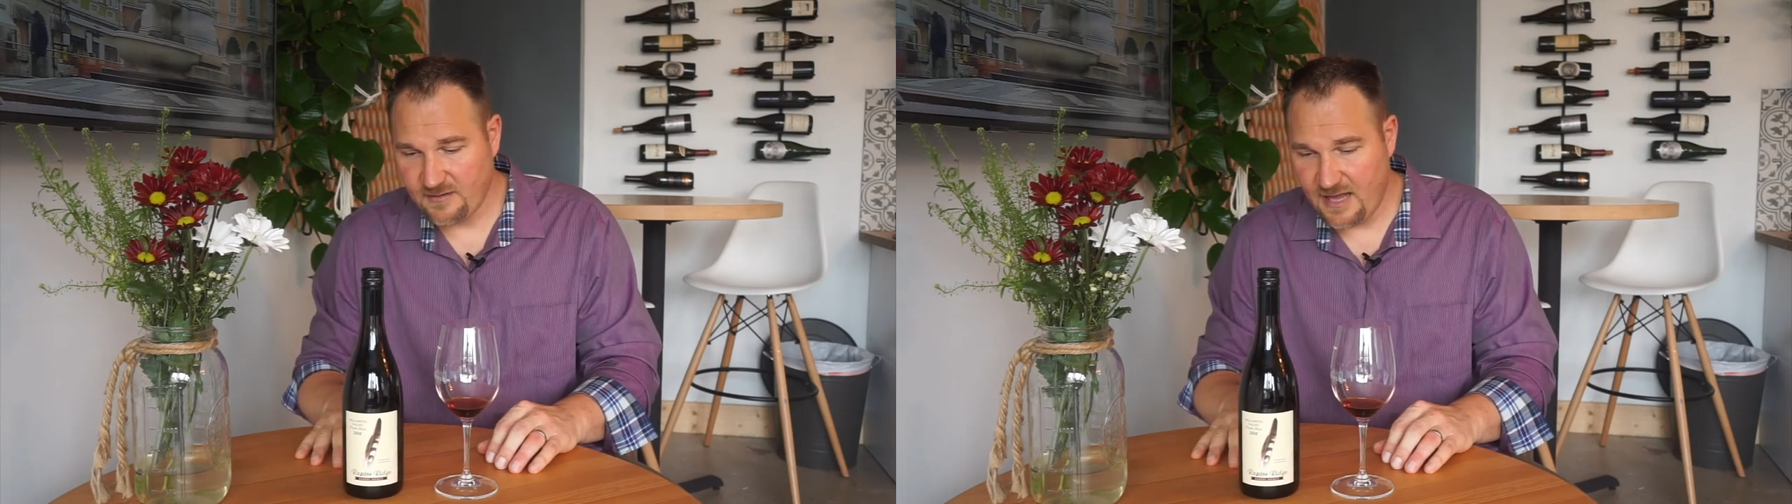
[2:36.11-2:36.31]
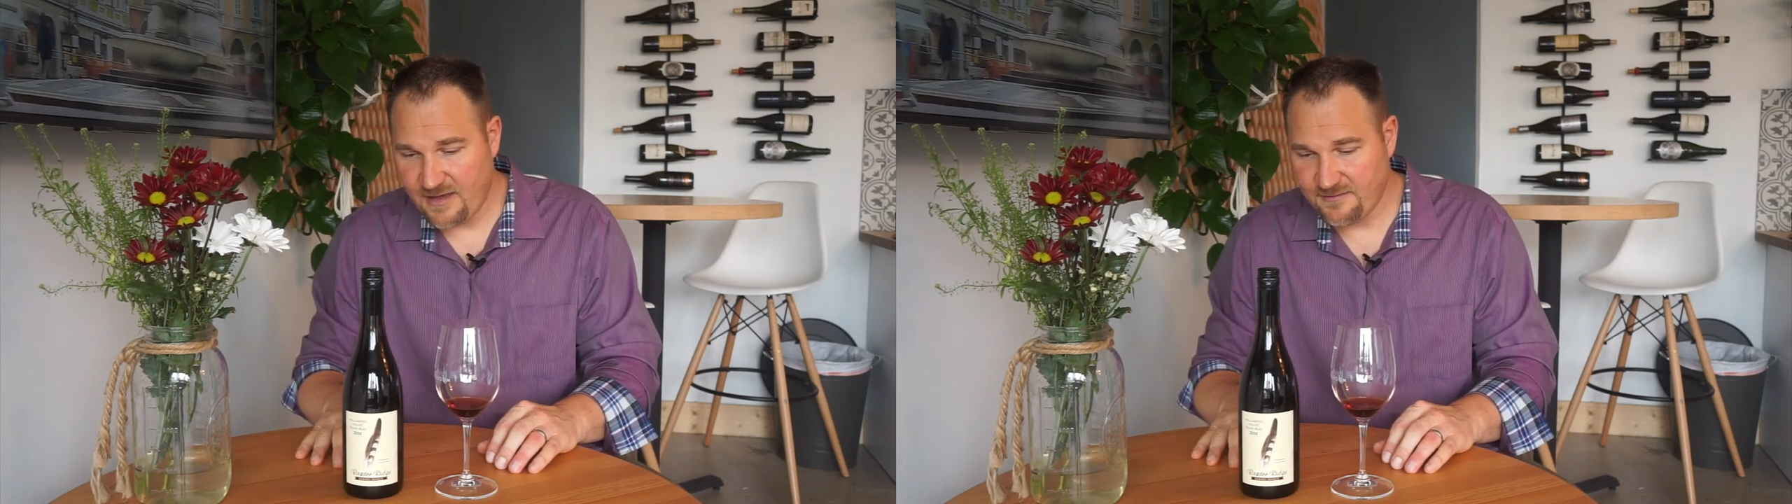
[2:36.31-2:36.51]

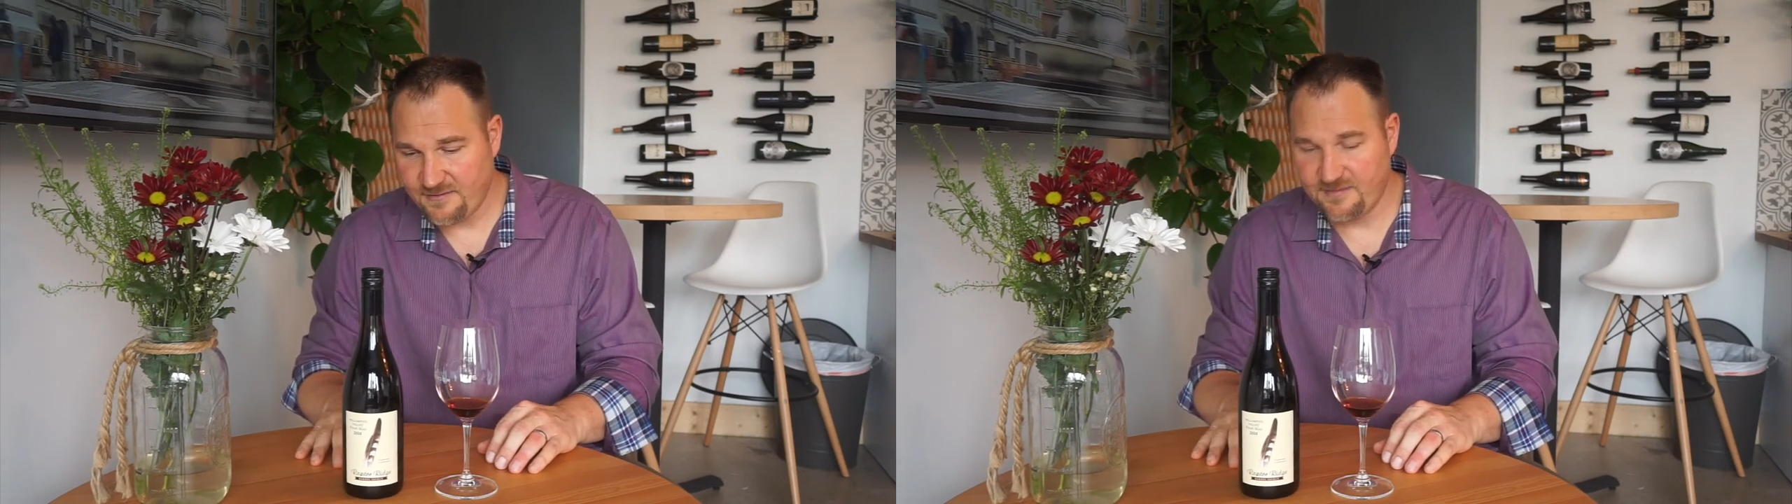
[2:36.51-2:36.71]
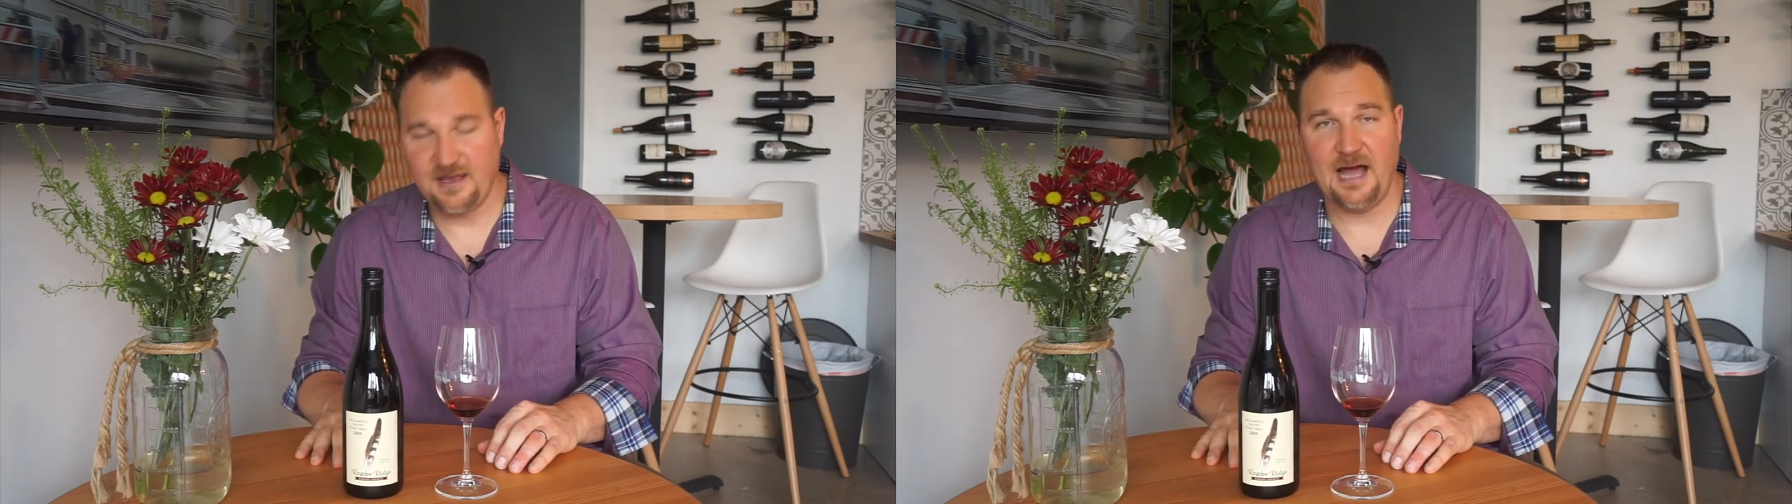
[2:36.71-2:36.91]
glass to
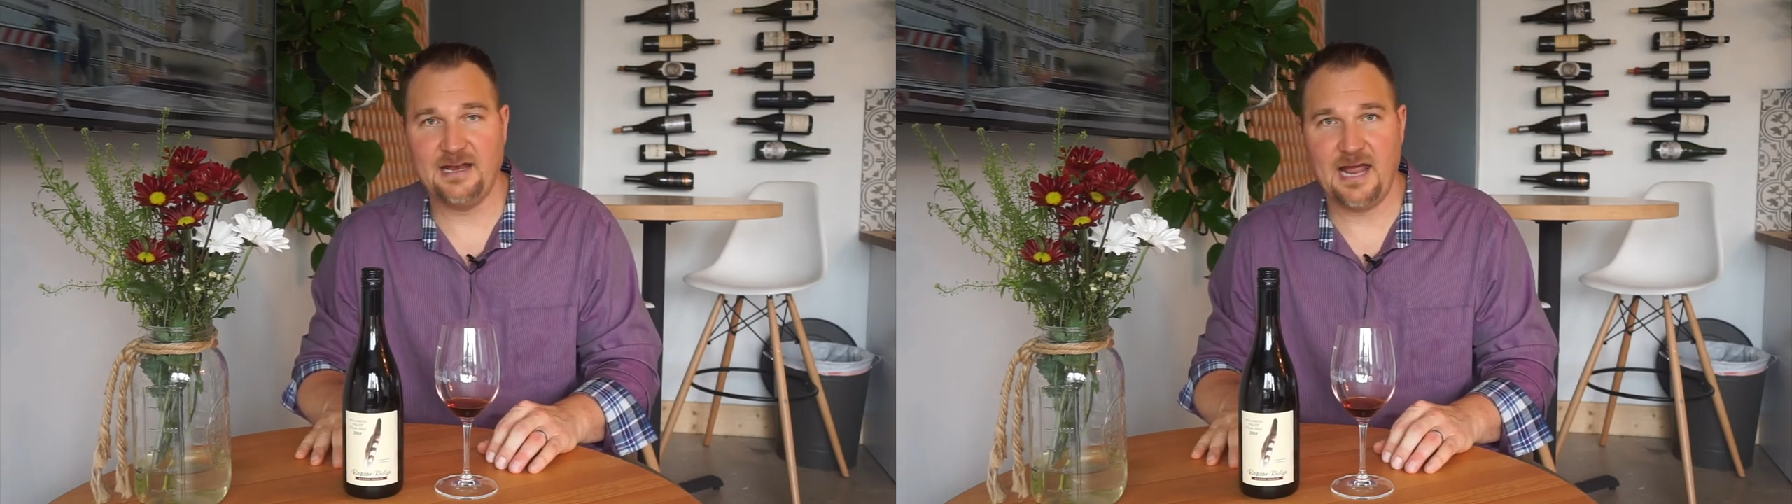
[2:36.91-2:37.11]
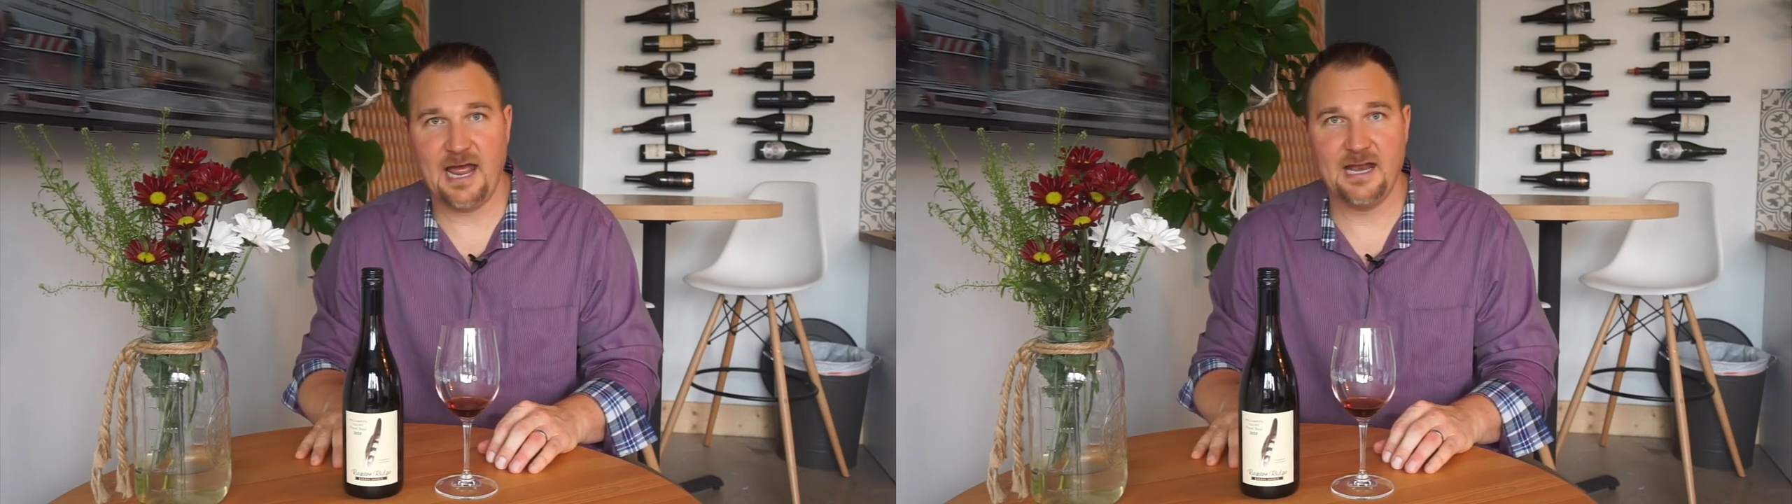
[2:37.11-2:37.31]
Scott
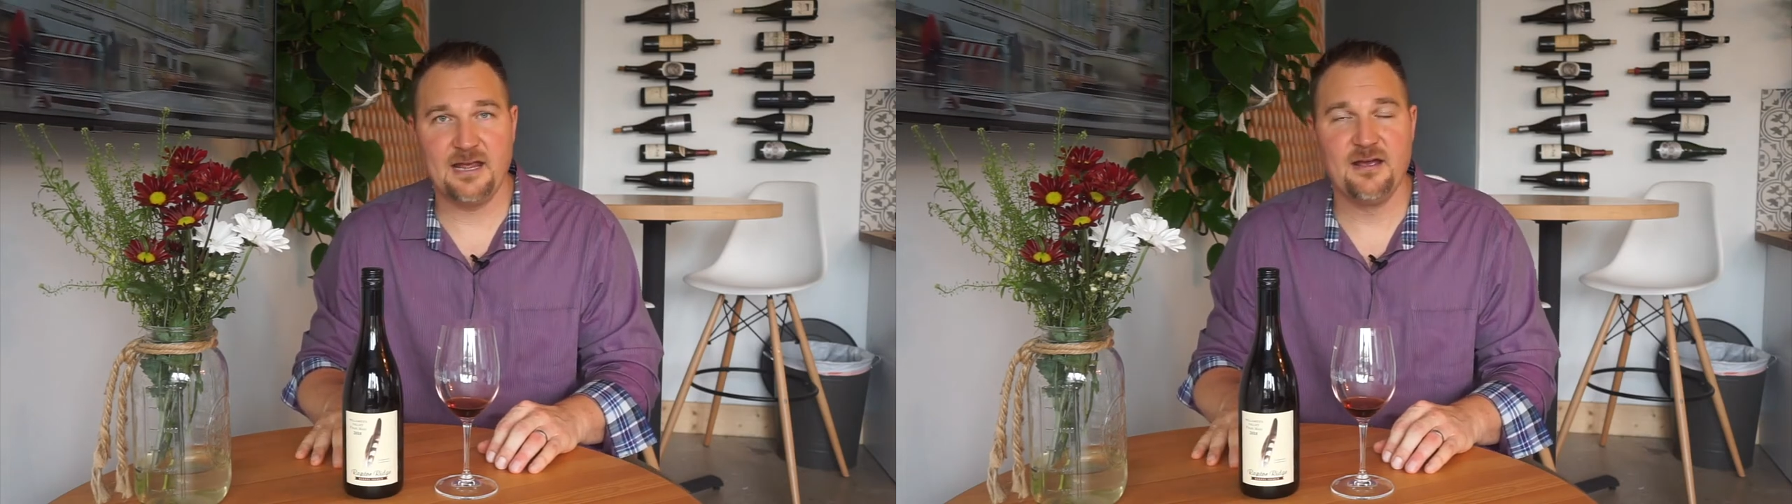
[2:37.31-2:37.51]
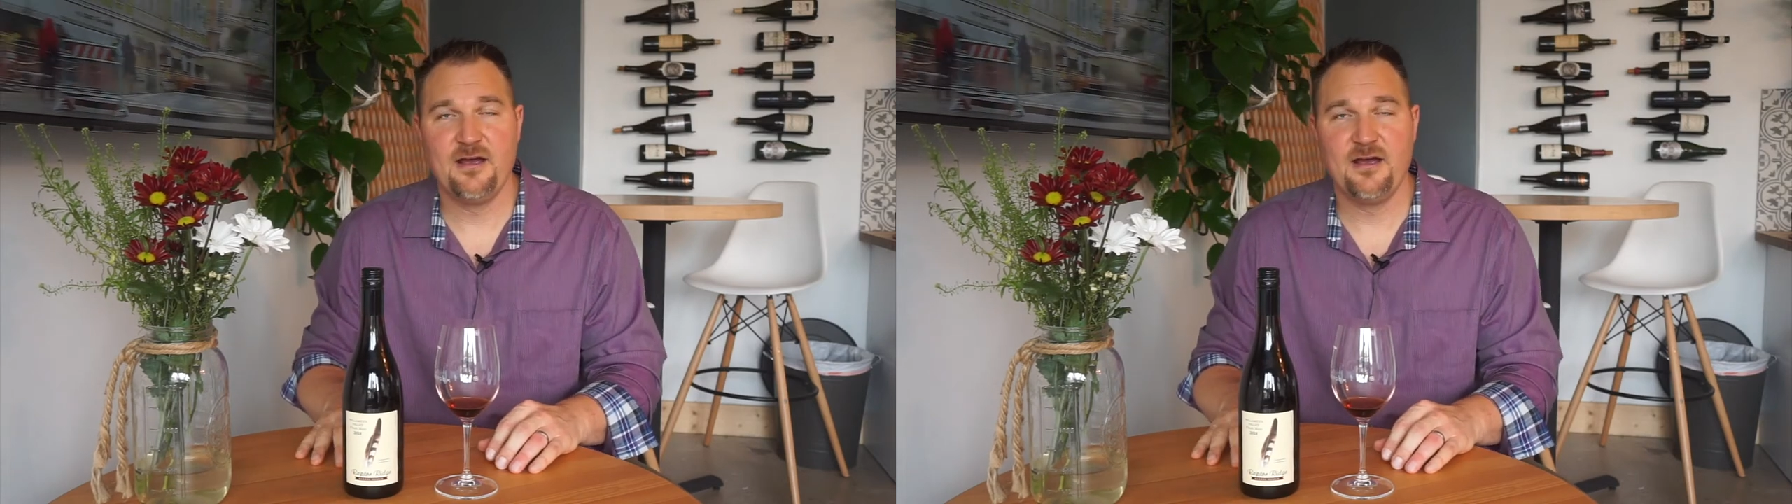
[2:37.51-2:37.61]
and Annie,